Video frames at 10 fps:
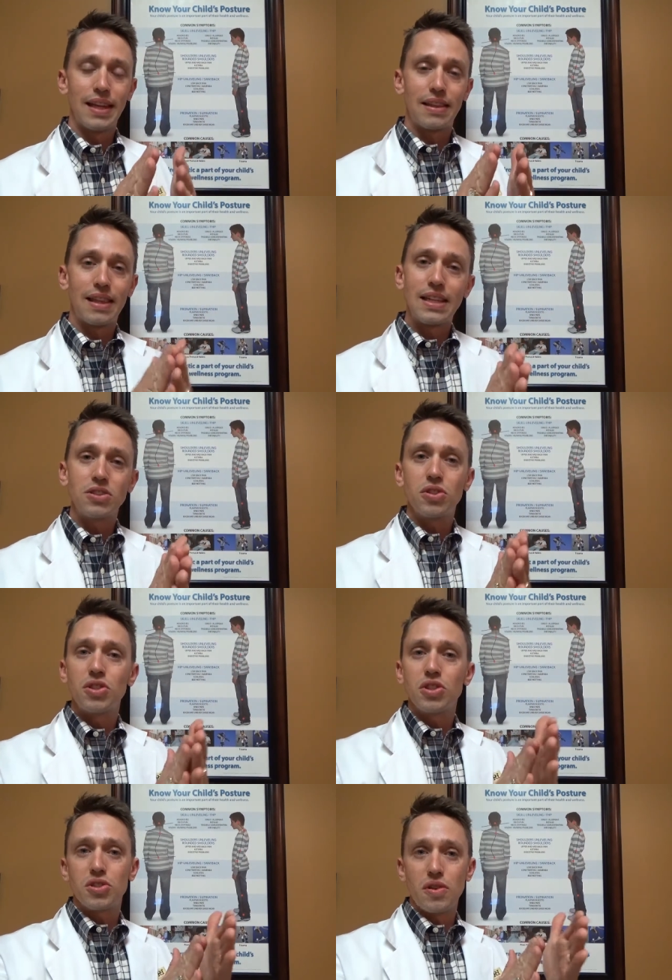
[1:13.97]
things are
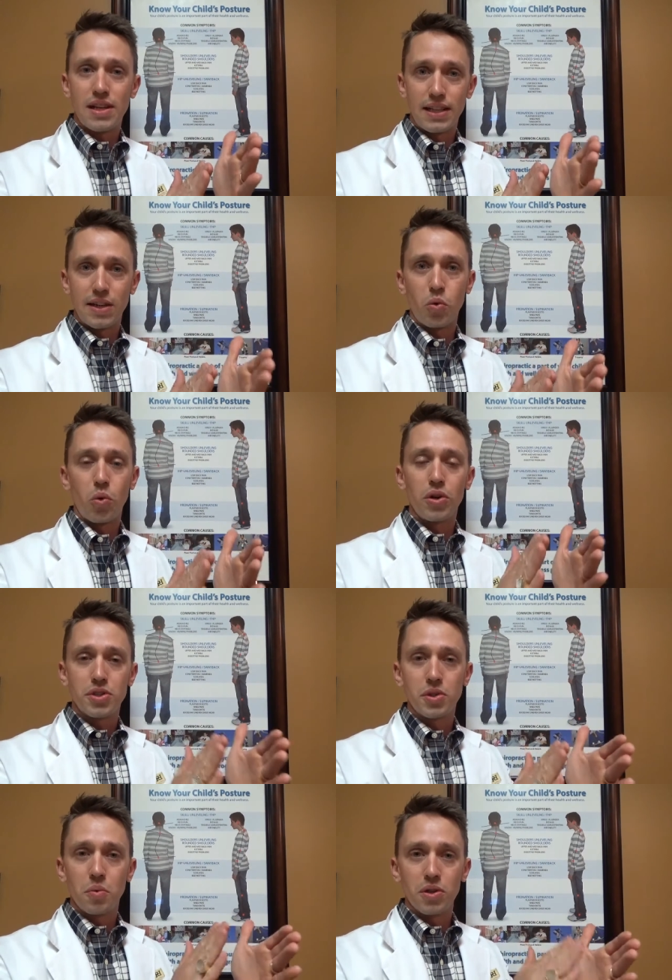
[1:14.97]
just going to get
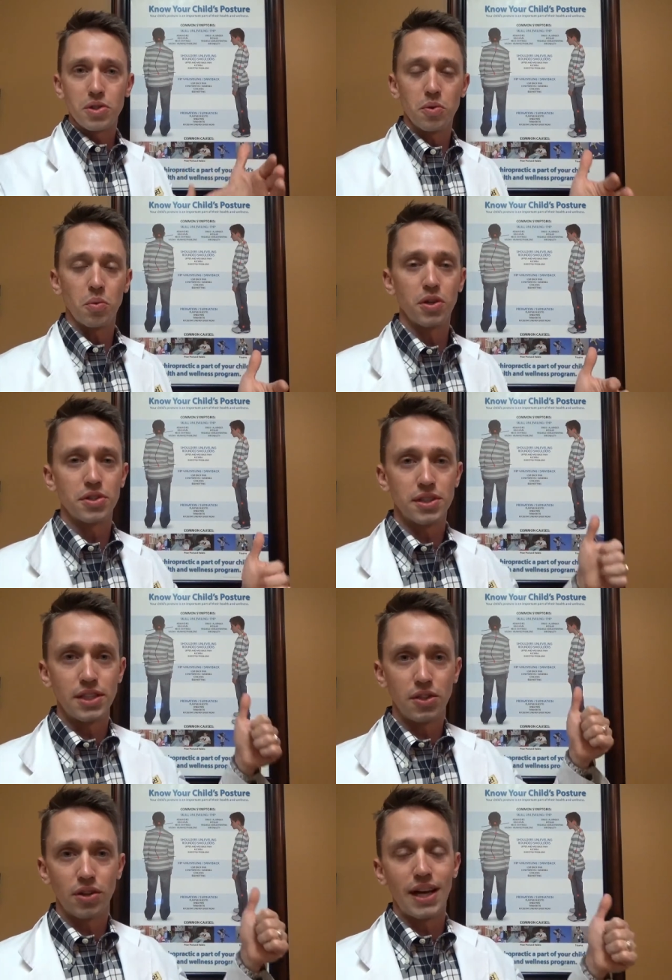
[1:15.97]
worse and worse and worse,
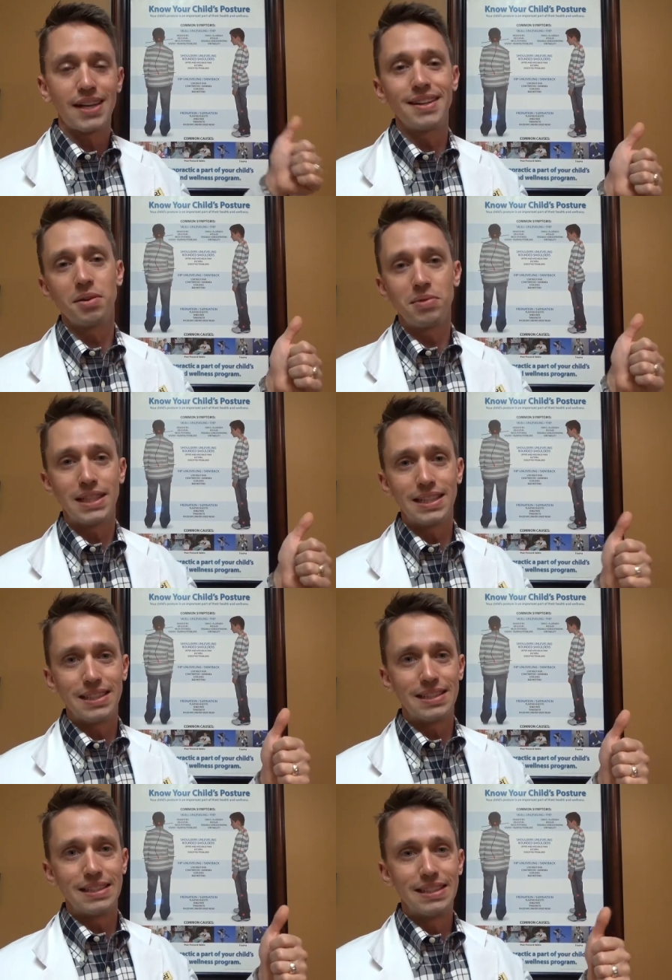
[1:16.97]
and you'll end up
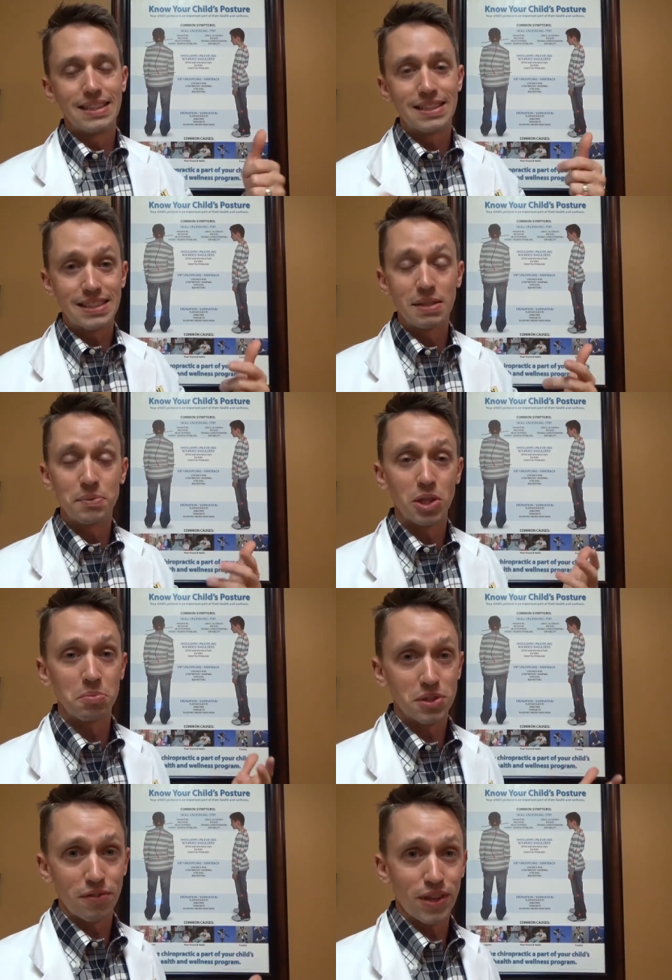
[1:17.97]
getting
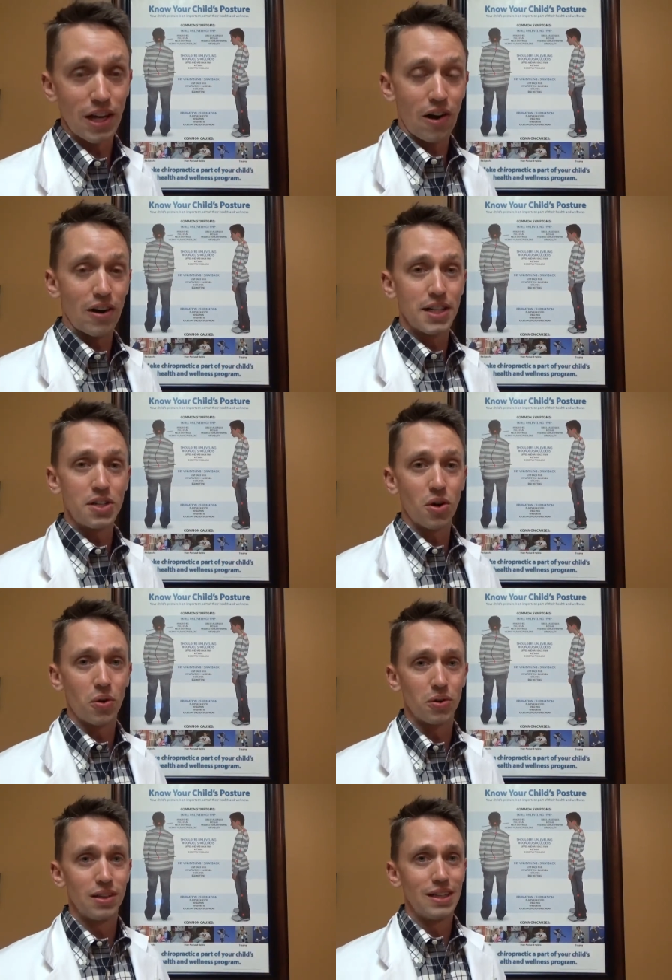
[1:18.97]
symptoms, if they already
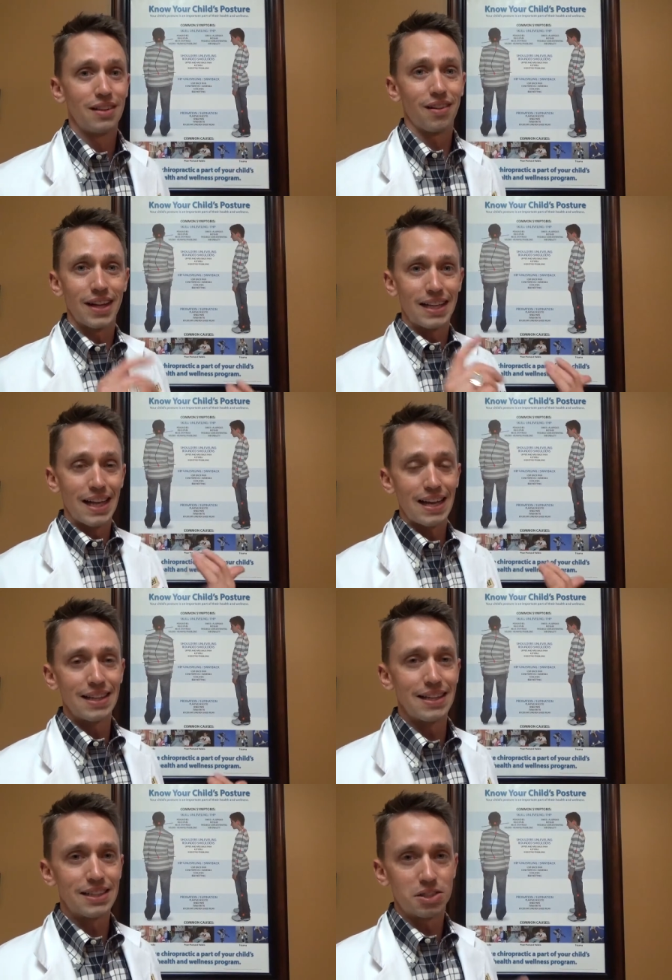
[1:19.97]
don't, like
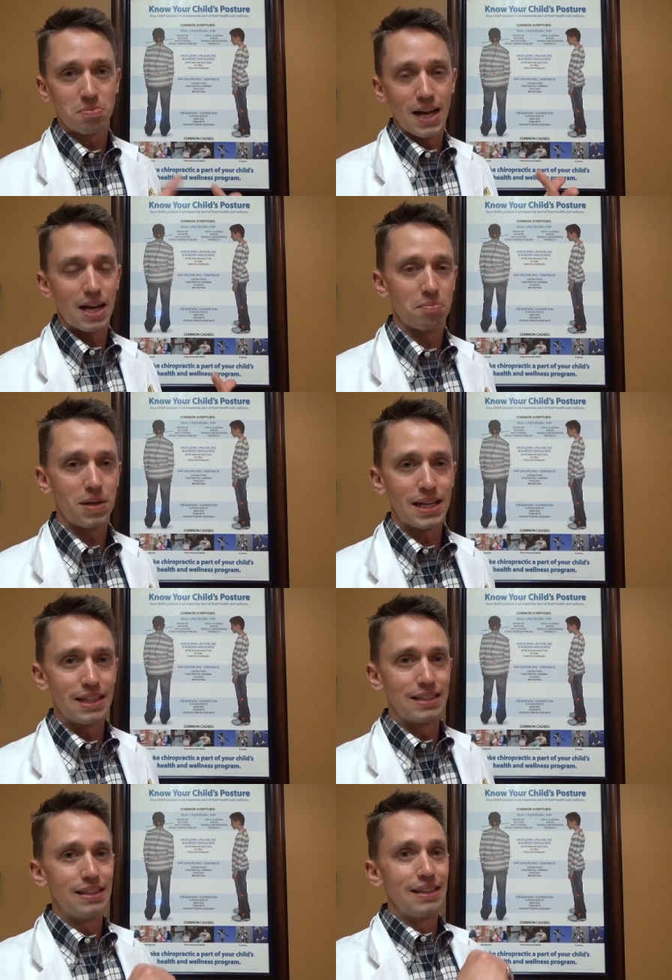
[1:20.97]
headaches, back
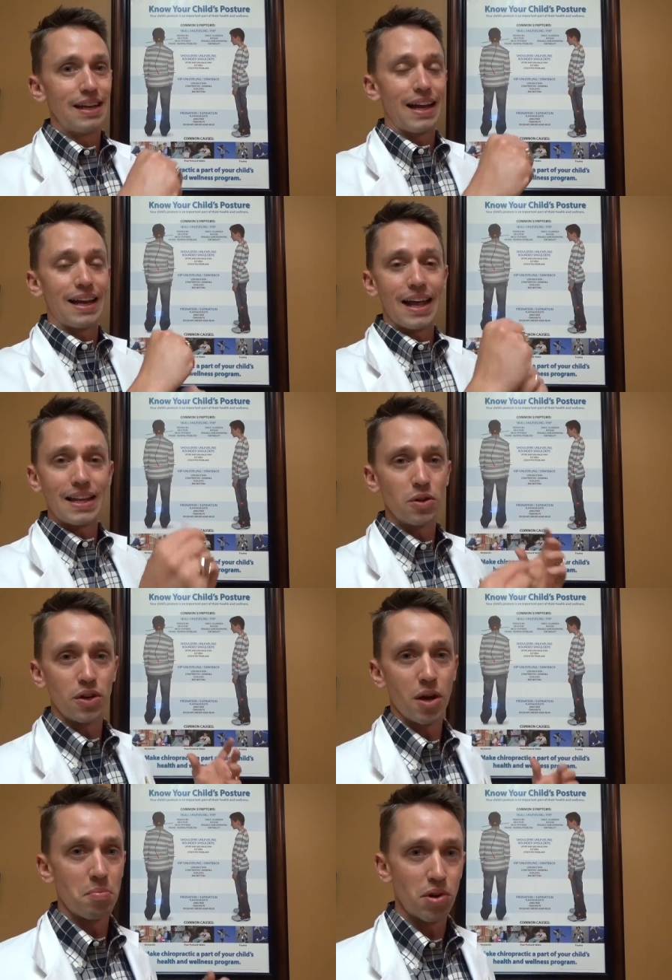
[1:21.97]
pain, and any
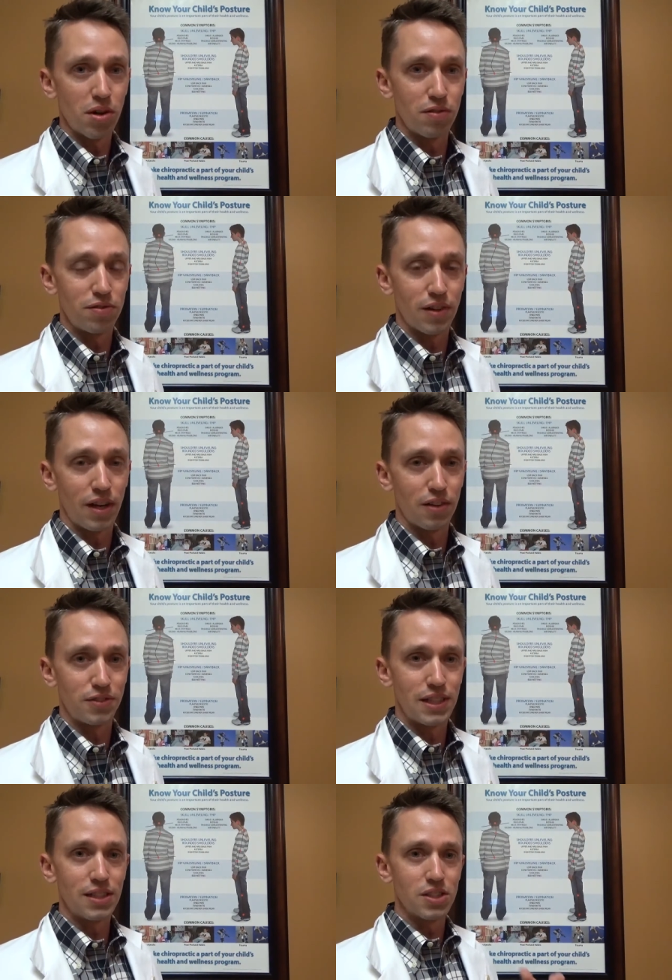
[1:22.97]
number of
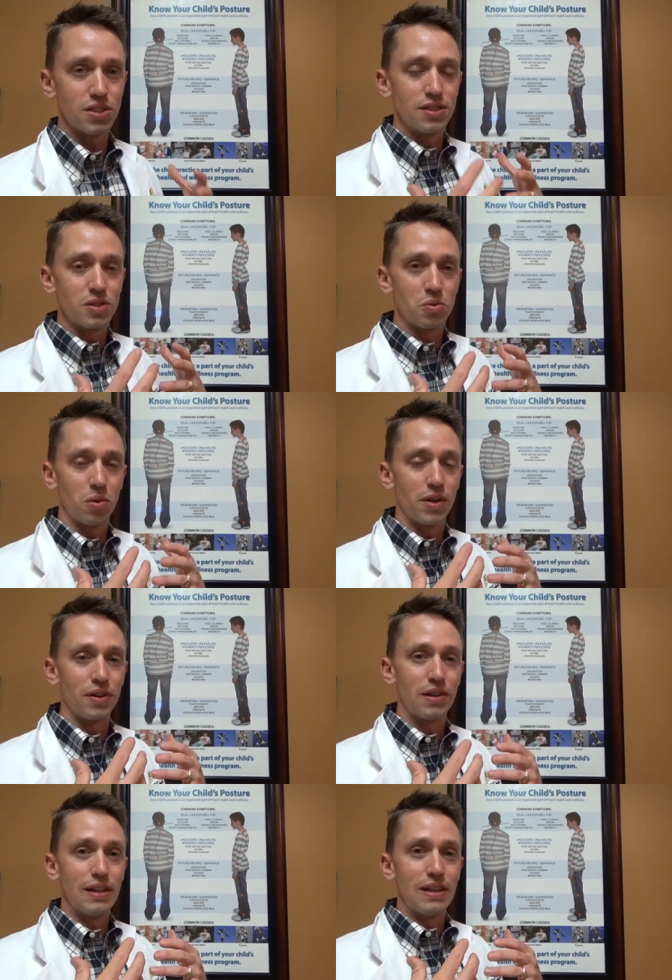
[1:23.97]
conditions where